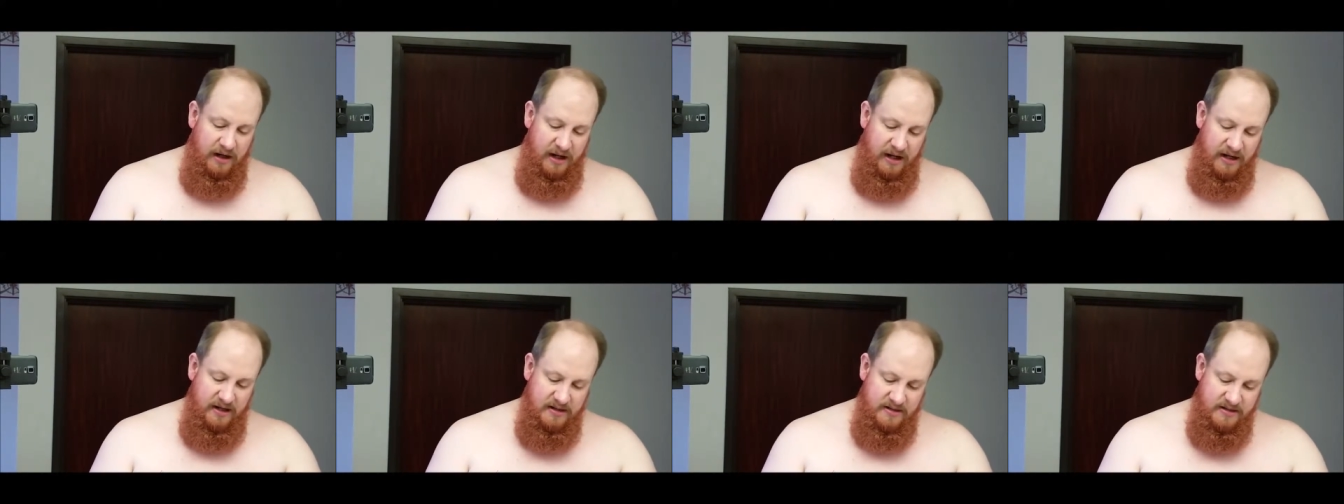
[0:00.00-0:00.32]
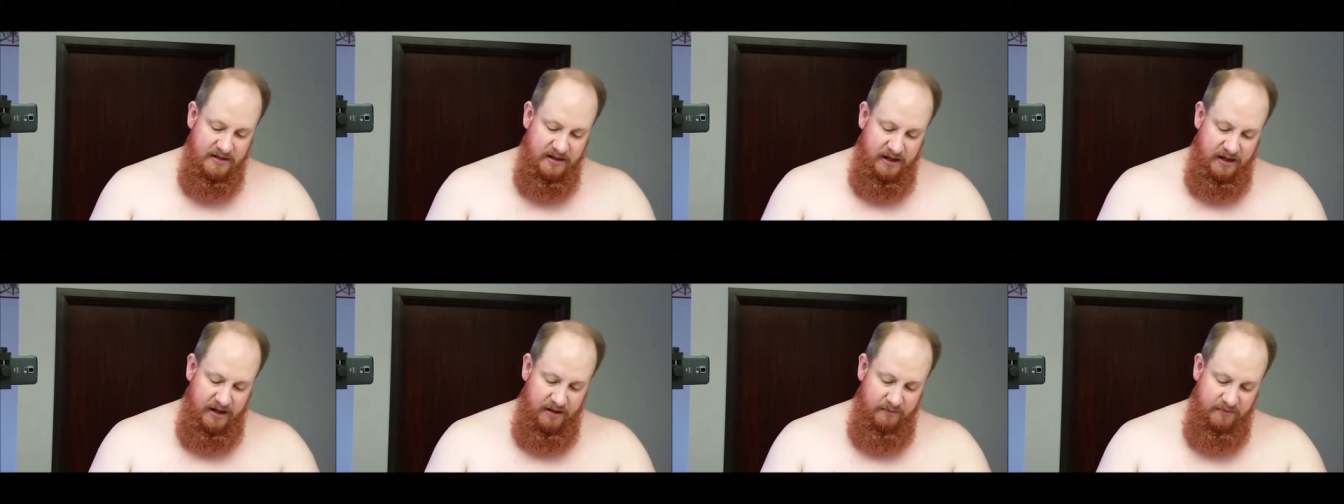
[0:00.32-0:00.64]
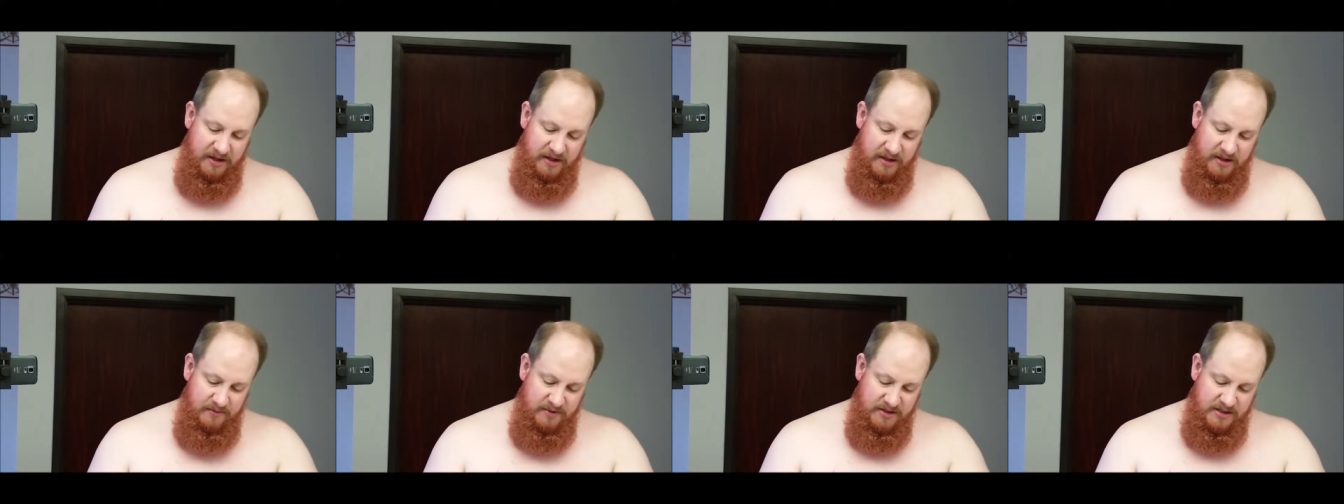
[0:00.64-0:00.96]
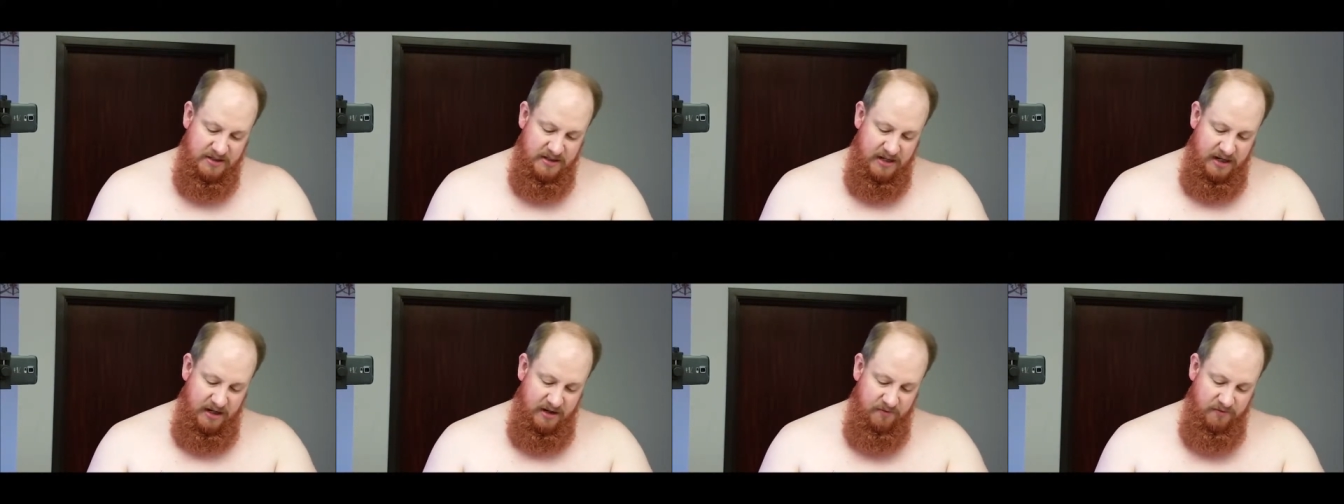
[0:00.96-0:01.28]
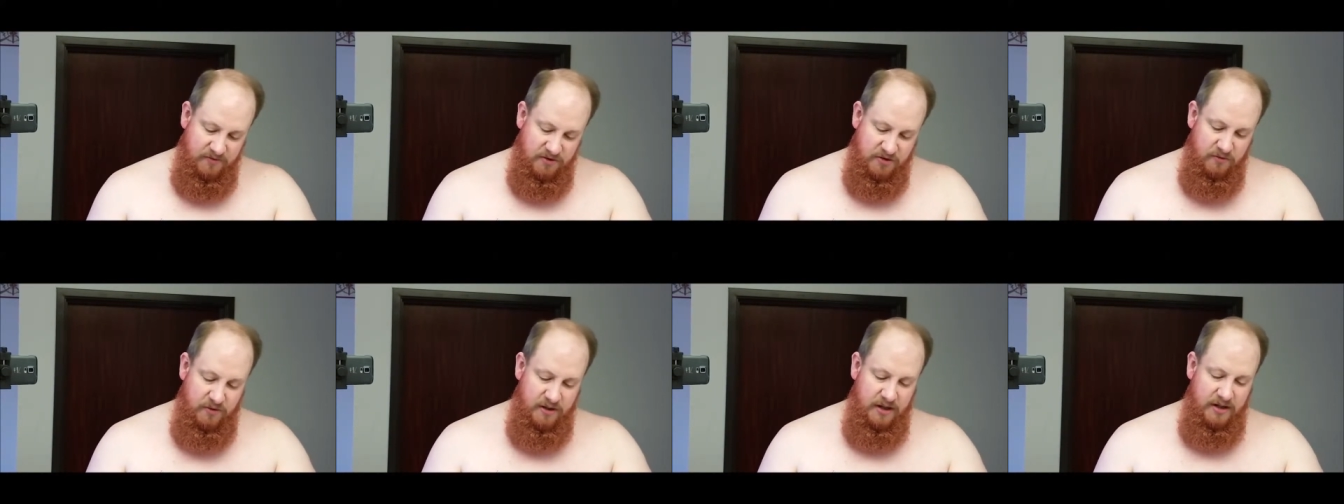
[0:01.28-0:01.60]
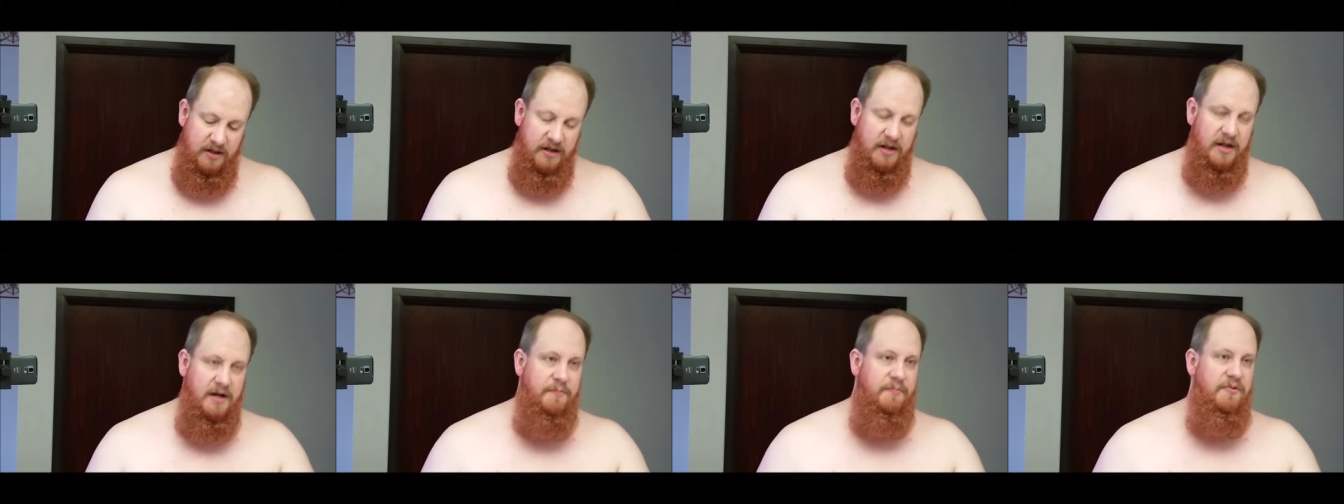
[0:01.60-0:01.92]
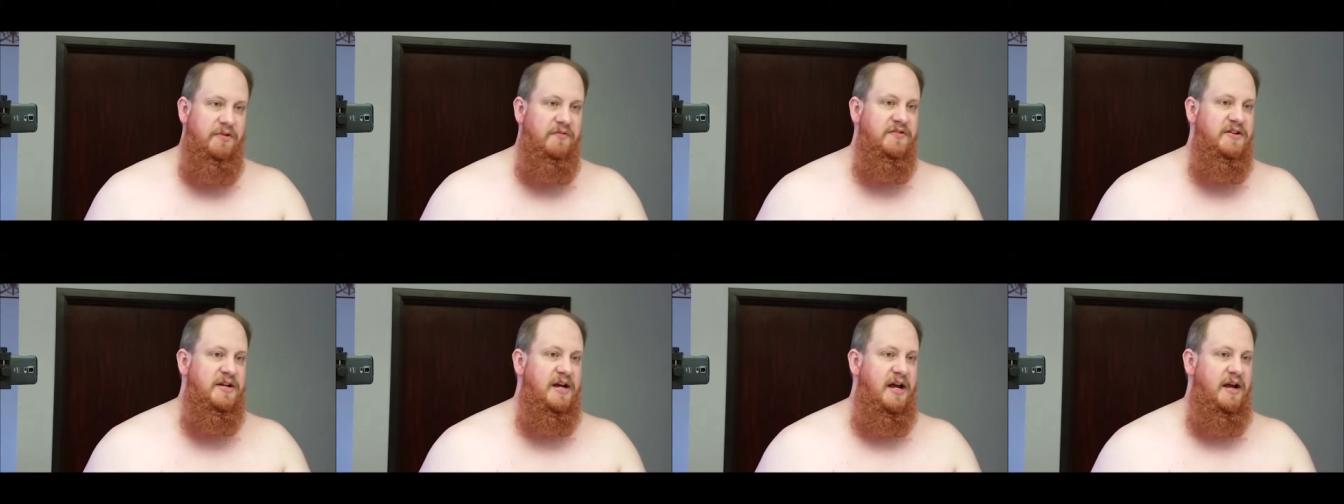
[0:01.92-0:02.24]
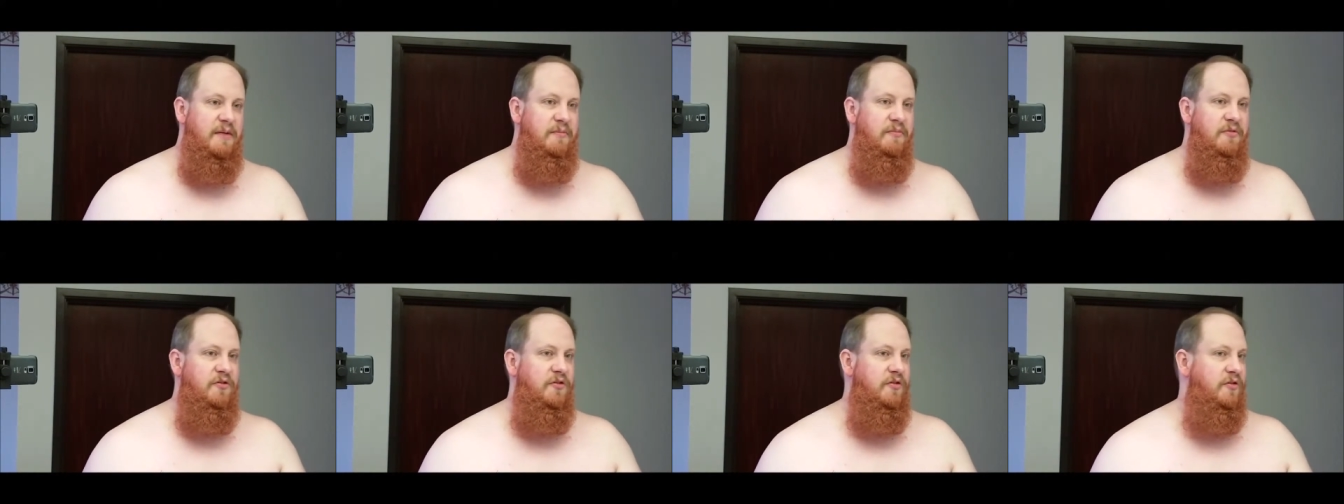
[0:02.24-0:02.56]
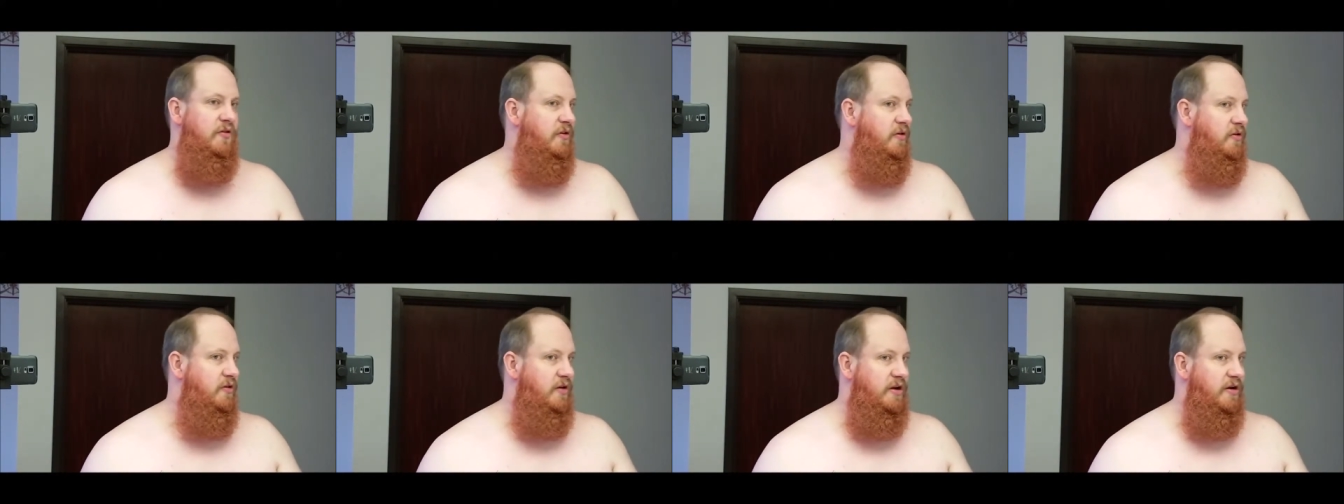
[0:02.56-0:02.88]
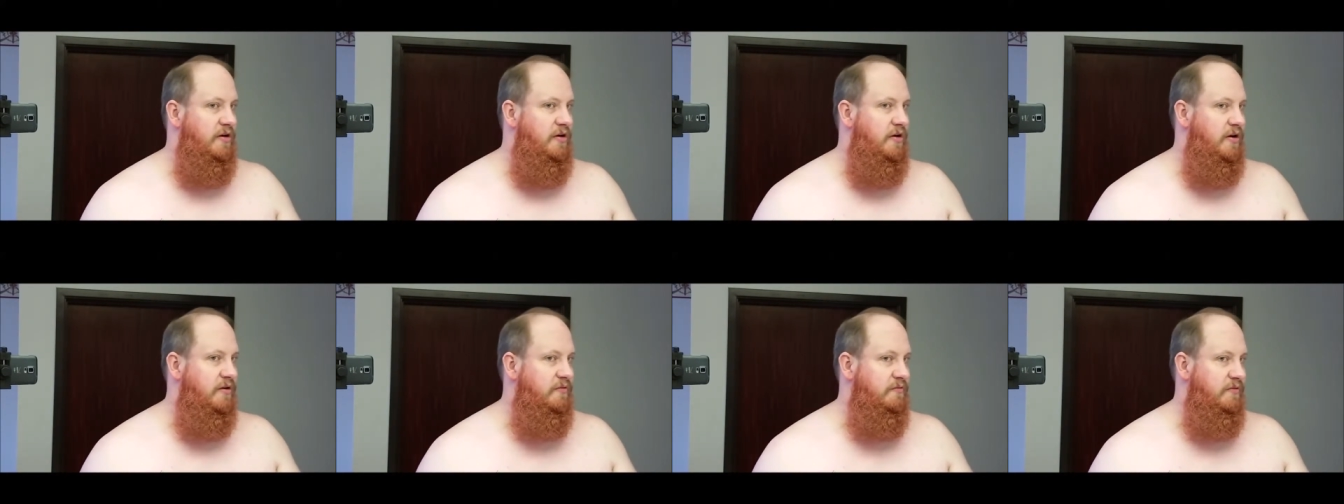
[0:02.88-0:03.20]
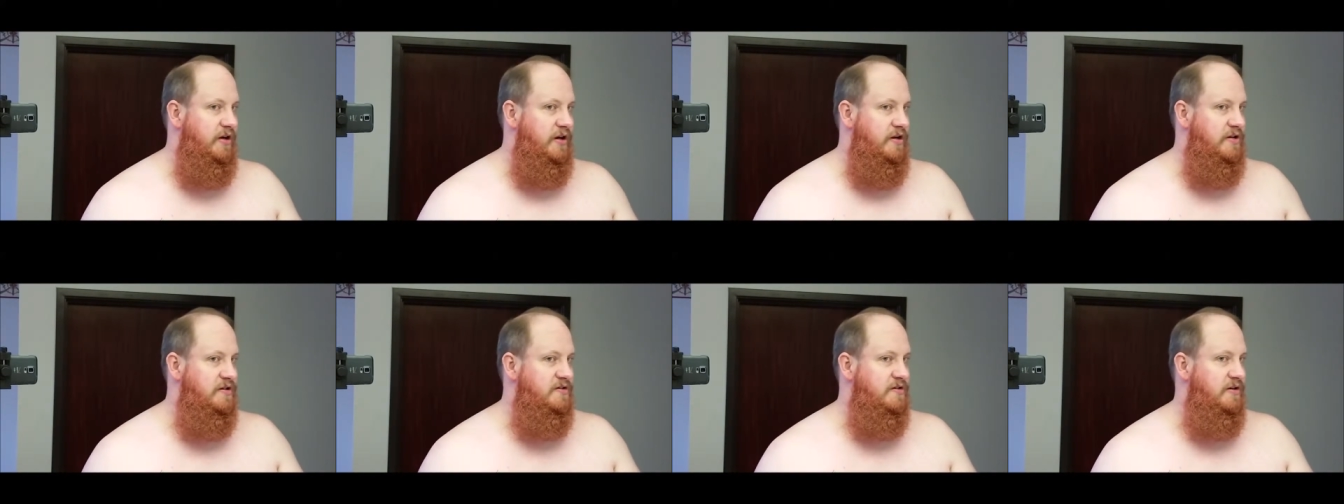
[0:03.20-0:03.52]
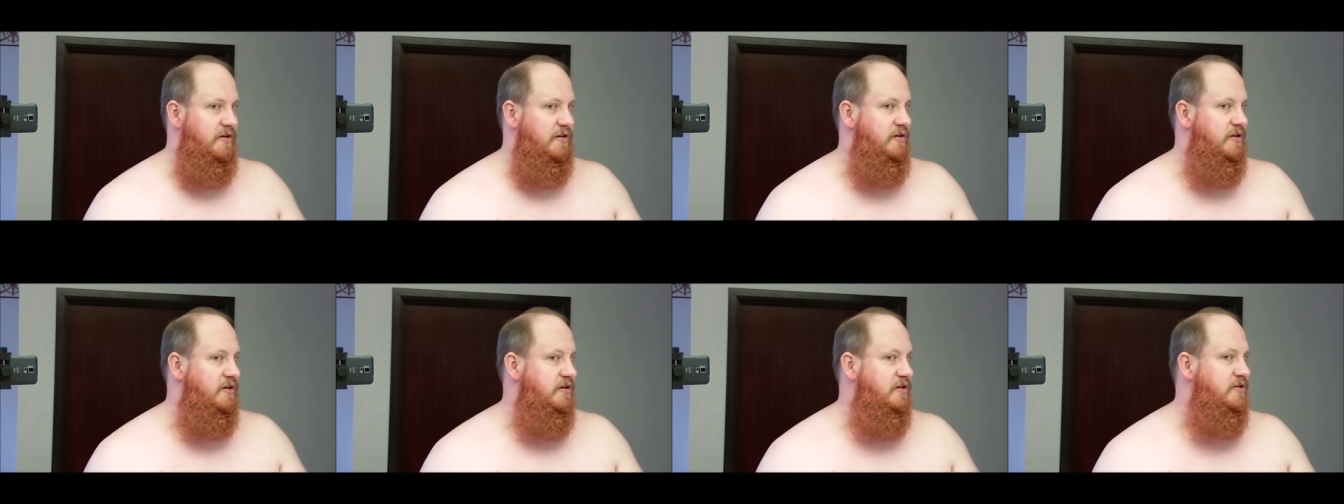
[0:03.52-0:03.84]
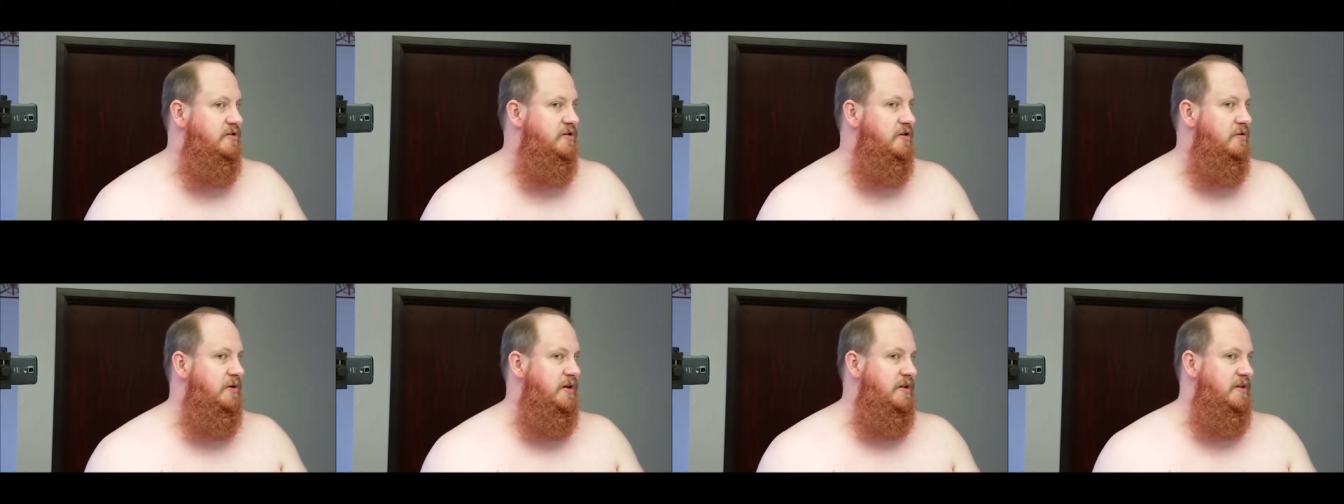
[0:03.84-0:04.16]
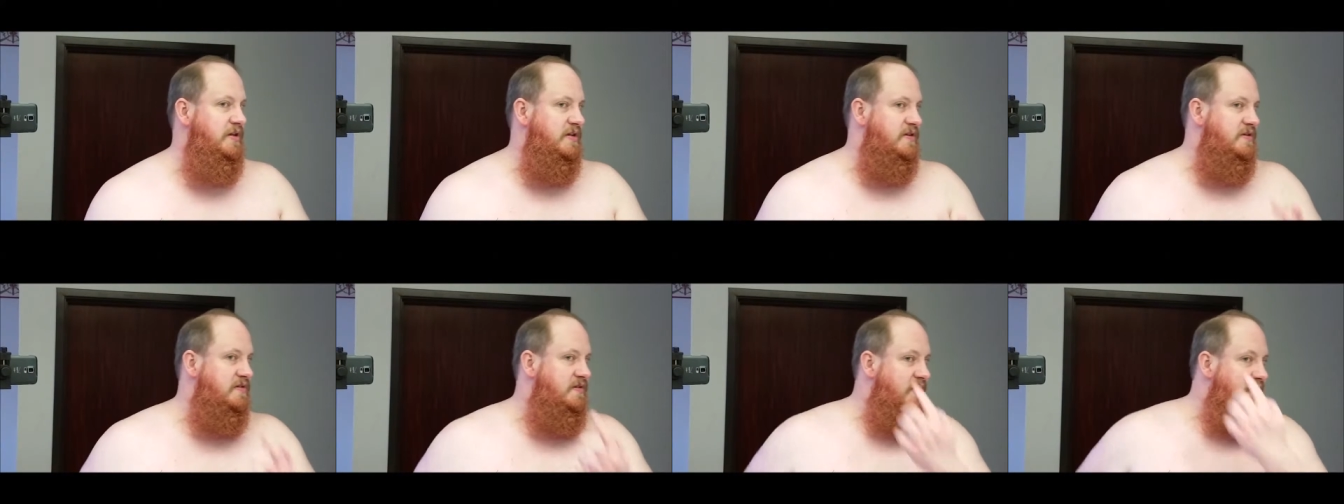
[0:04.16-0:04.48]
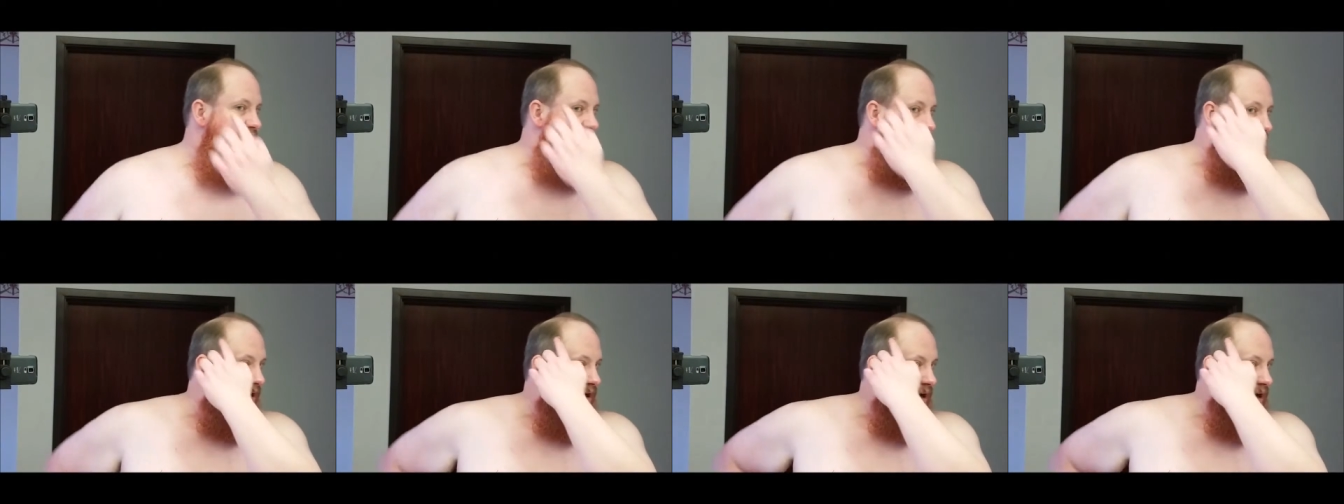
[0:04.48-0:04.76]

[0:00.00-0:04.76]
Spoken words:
as I made the mistake of doing a couple of times early on when I started doing this.